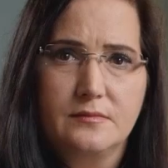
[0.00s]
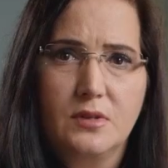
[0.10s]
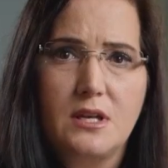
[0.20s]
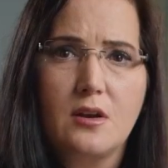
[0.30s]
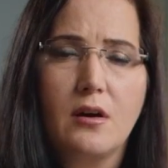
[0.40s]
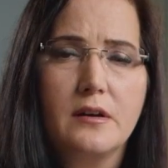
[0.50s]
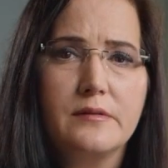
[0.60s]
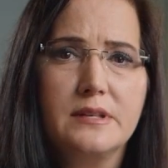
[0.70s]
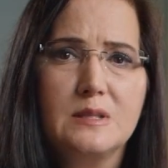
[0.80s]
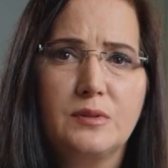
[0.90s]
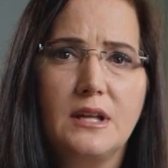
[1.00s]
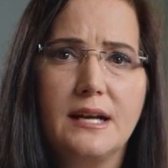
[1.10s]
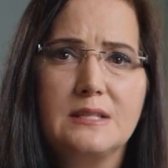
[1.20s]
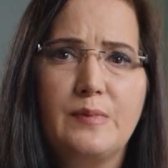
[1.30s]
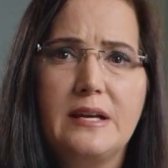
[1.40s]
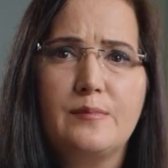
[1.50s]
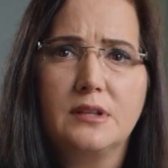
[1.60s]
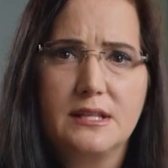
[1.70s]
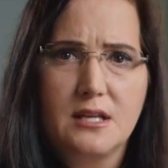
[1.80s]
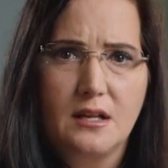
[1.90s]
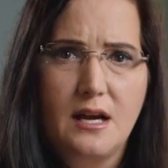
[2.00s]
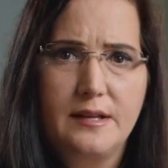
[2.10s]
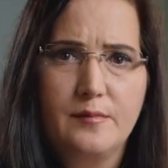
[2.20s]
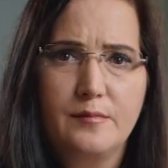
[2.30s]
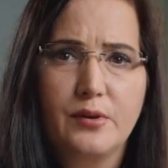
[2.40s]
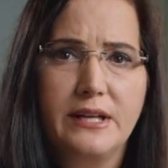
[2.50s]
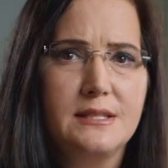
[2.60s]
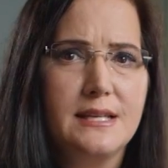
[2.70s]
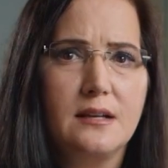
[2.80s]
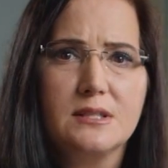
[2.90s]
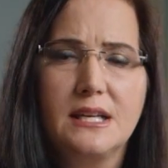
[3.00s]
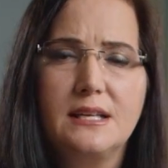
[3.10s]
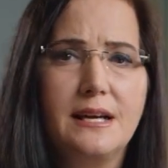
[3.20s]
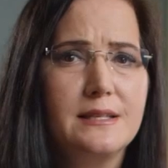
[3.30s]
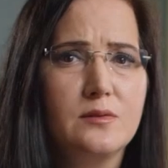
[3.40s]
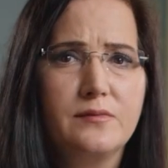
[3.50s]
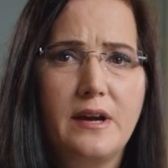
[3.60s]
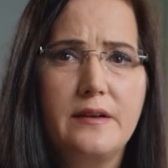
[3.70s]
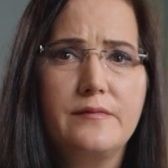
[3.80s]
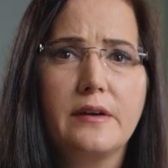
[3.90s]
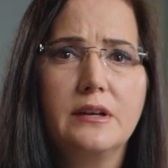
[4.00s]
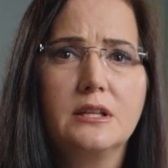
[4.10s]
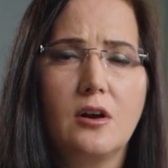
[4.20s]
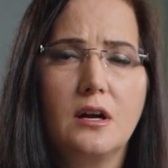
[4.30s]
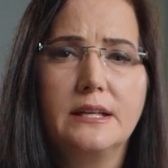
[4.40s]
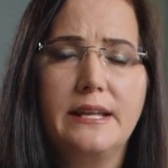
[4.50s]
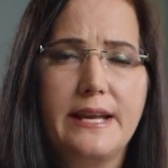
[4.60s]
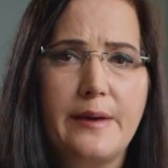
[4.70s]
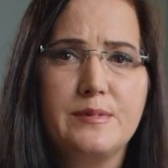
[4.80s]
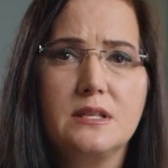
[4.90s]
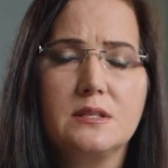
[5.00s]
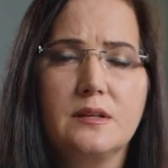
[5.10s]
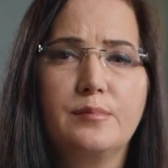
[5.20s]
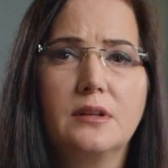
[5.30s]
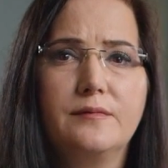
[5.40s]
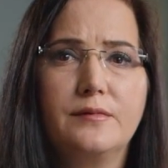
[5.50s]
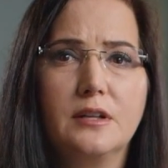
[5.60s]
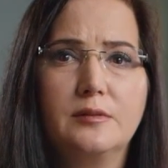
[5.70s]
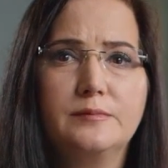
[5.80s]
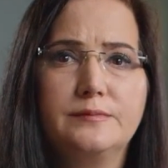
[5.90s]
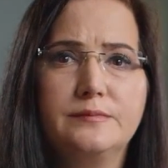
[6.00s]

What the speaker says: When an artery is blocked by a blood clot, brain cells cannot survive very long in the absence of blood flow.